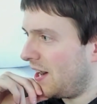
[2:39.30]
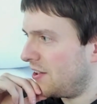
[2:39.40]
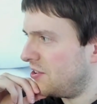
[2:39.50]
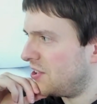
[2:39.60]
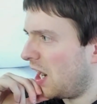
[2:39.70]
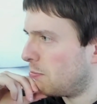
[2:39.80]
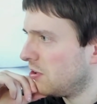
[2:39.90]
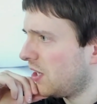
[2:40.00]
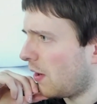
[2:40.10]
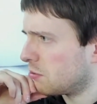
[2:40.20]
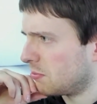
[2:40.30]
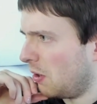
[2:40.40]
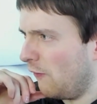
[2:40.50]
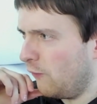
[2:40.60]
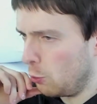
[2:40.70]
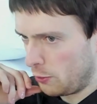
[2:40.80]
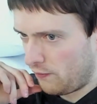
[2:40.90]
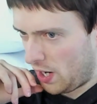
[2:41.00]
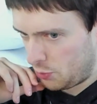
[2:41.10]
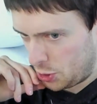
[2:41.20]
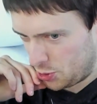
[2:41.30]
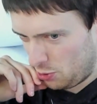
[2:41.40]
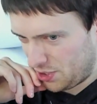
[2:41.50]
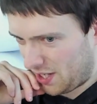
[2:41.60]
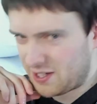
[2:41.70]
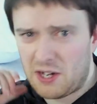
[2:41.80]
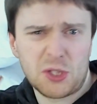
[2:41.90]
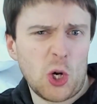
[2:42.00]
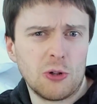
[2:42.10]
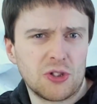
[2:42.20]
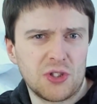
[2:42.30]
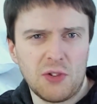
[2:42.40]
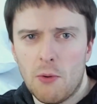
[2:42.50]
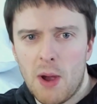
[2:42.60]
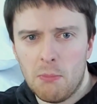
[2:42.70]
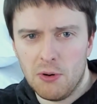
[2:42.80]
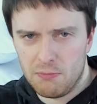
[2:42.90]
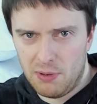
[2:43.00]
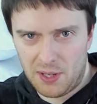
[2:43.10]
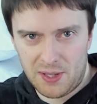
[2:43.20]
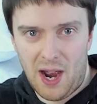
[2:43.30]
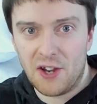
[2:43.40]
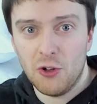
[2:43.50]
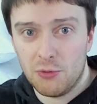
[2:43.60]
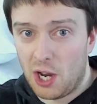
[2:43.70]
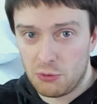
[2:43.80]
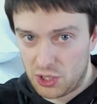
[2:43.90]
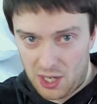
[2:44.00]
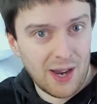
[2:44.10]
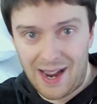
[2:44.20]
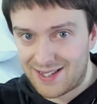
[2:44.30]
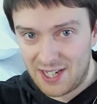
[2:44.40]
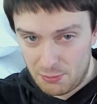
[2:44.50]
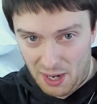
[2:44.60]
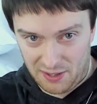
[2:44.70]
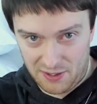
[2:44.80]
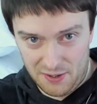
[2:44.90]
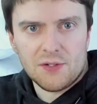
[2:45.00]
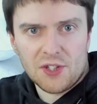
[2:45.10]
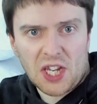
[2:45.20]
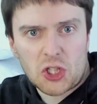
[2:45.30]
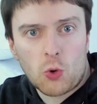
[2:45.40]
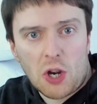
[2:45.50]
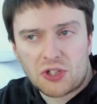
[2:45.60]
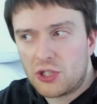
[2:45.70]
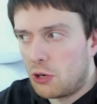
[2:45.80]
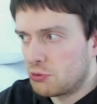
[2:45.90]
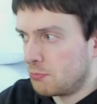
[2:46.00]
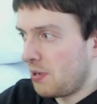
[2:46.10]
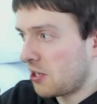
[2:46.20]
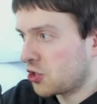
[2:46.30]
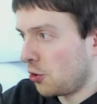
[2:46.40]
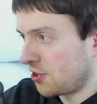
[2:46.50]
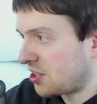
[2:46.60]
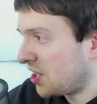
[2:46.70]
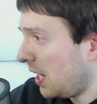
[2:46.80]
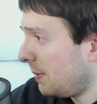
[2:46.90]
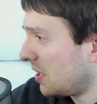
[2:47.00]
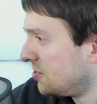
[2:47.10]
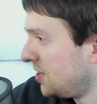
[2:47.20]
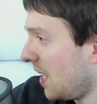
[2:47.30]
and I believe I was about 4 or 5 years old. I can't honestly remember, but I know that I was a, a kid back then. The next question comes from Pack Sonic Gaming, and he